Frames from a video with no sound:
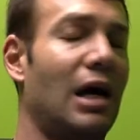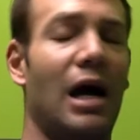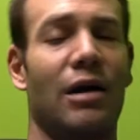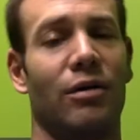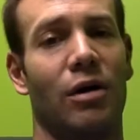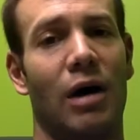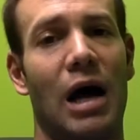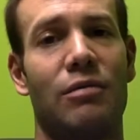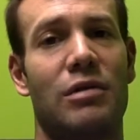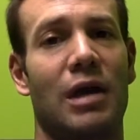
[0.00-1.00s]
I don't know.
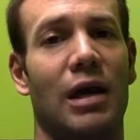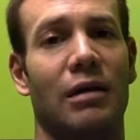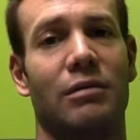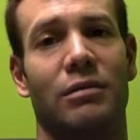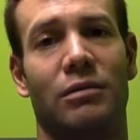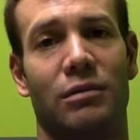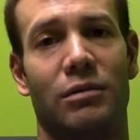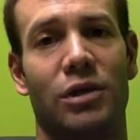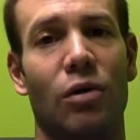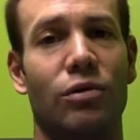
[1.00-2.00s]
I would say
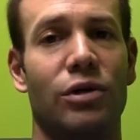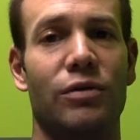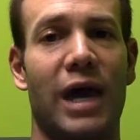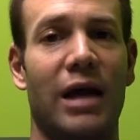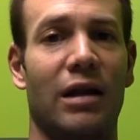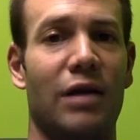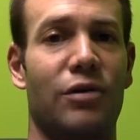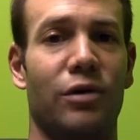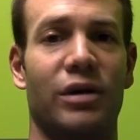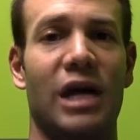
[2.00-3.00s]
don't do that
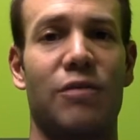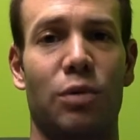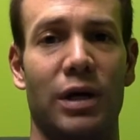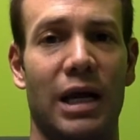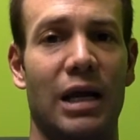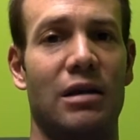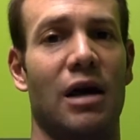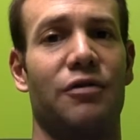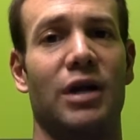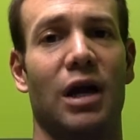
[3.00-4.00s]
unless you're in desperate need,
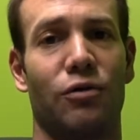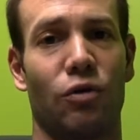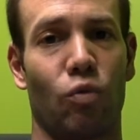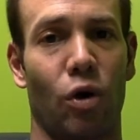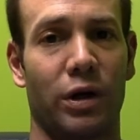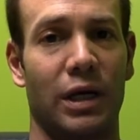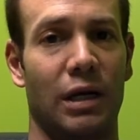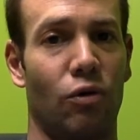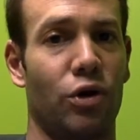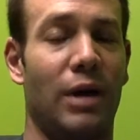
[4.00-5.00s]
nothing else is
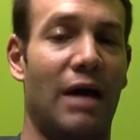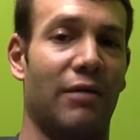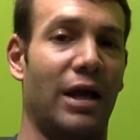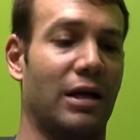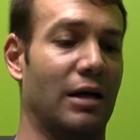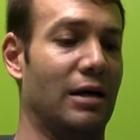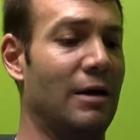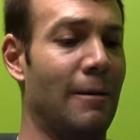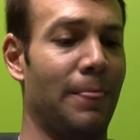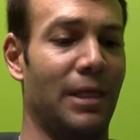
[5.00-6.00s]
working, or you have like a,
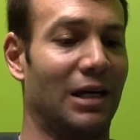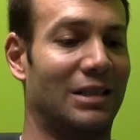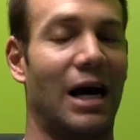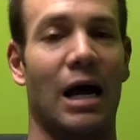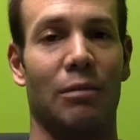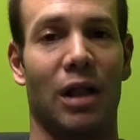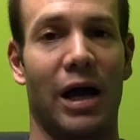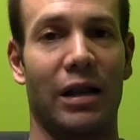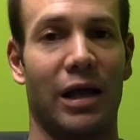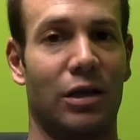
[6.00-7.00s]
a
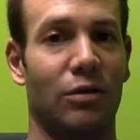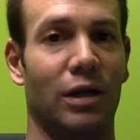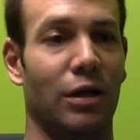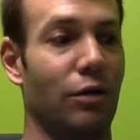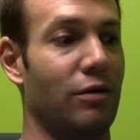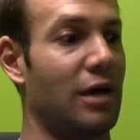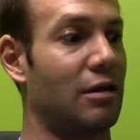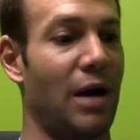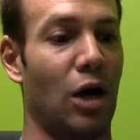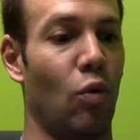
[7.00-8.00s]
timeline, like you need to lose X
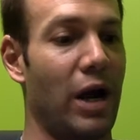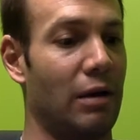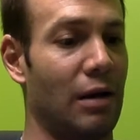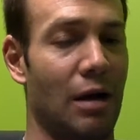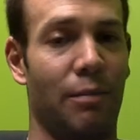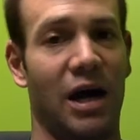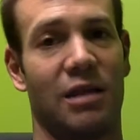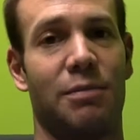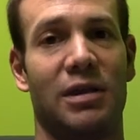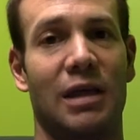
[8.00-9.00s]
amount of weight by a
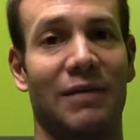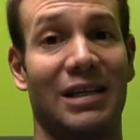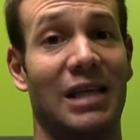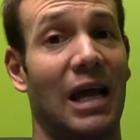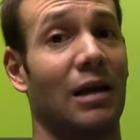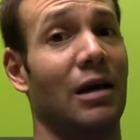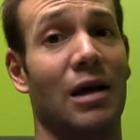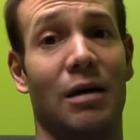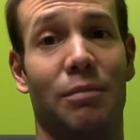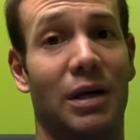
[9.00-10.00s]
specific date
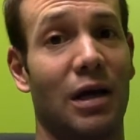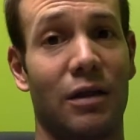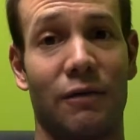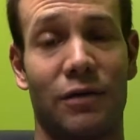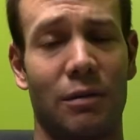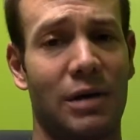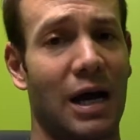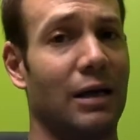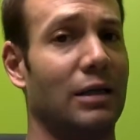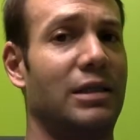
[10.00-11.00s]
because of some
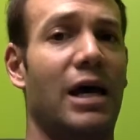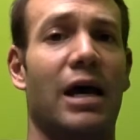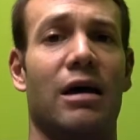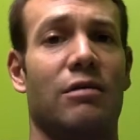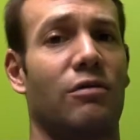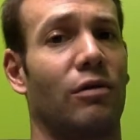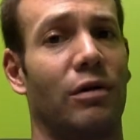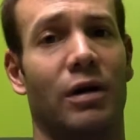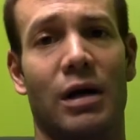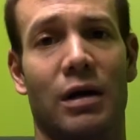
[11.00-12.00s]
kind of test or
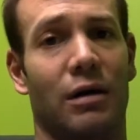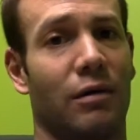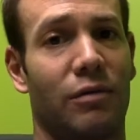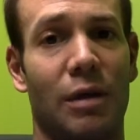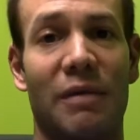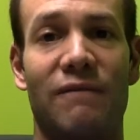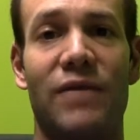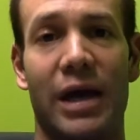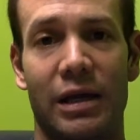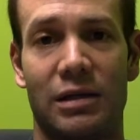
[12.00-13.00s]
some
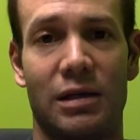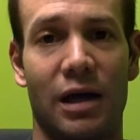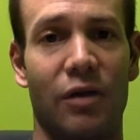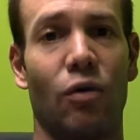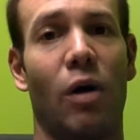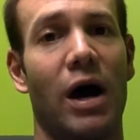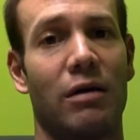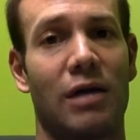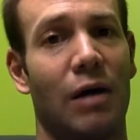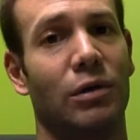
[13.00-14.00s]
event.
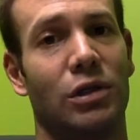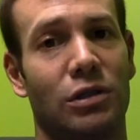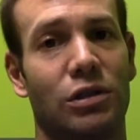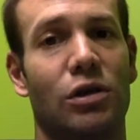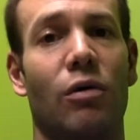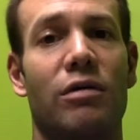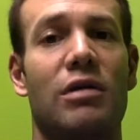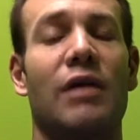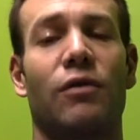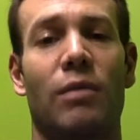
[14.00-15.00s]
Otherwise, I would just go a
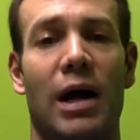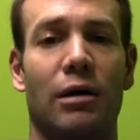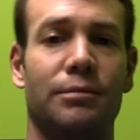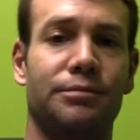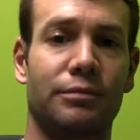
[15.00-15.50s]
safer route.